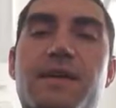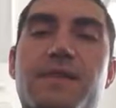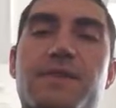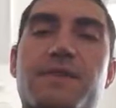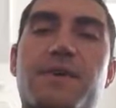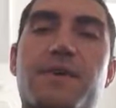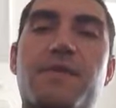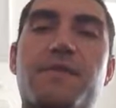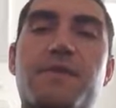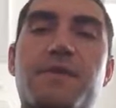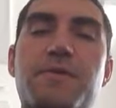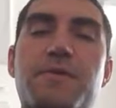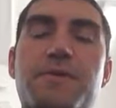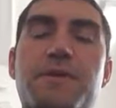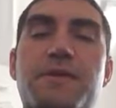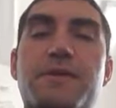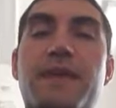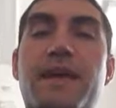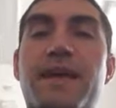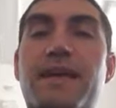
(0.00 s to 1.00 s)
So if you were
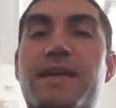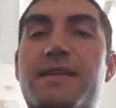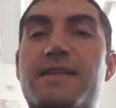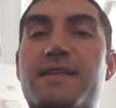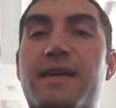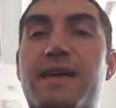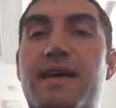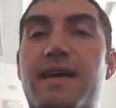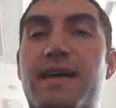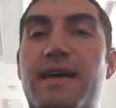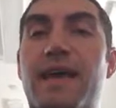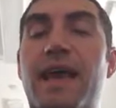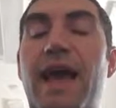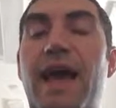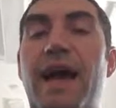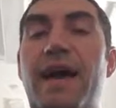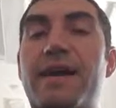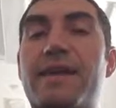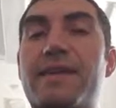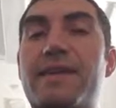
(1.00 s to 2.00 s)
to take, say, a
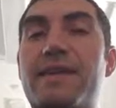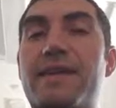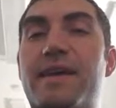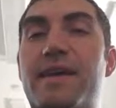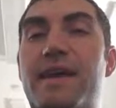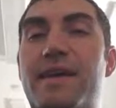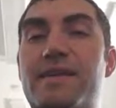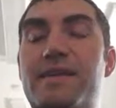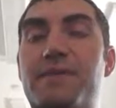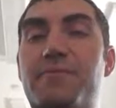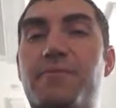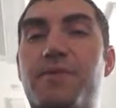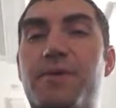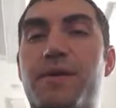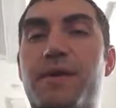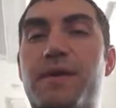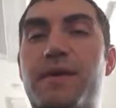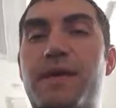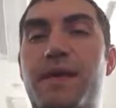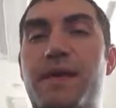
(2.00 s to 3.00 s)
cat and you
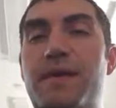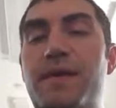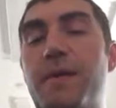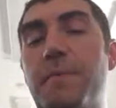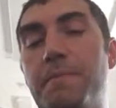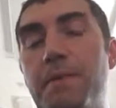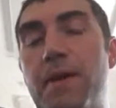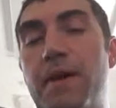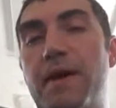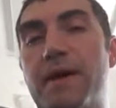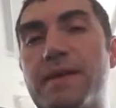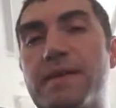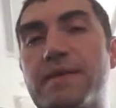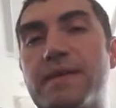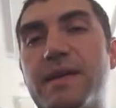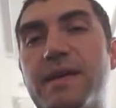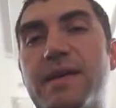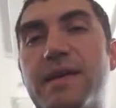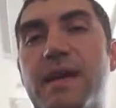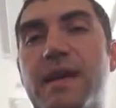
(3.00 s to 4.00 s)
put it in a
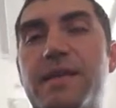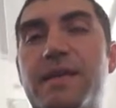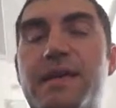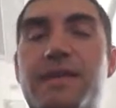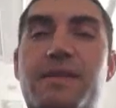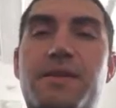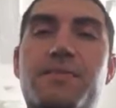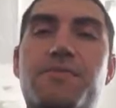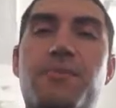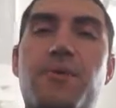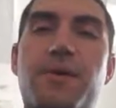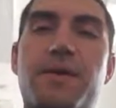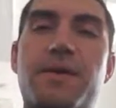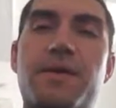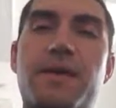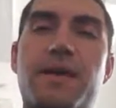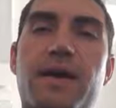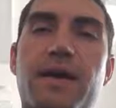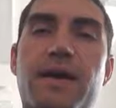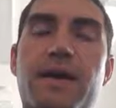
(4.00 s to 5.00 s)
box, and then you
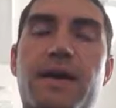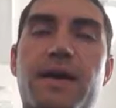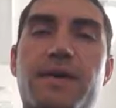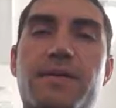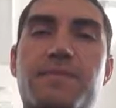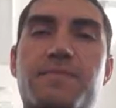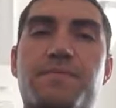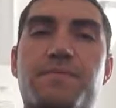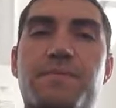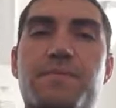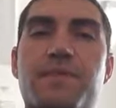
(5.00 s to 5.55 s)
put a